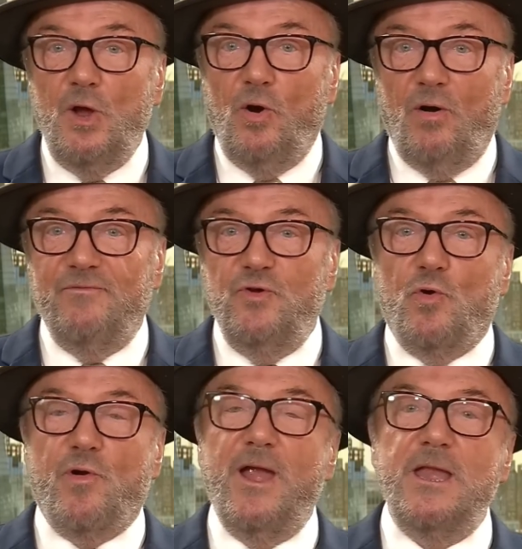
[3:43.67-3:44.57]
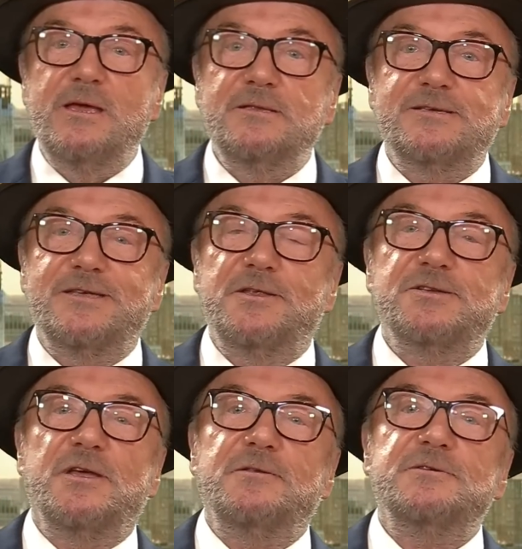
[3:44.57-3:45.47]
of Ukrainian
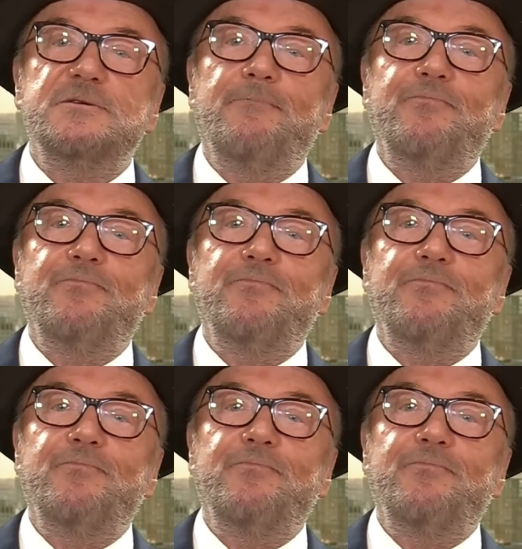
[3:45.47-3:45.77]
citizens.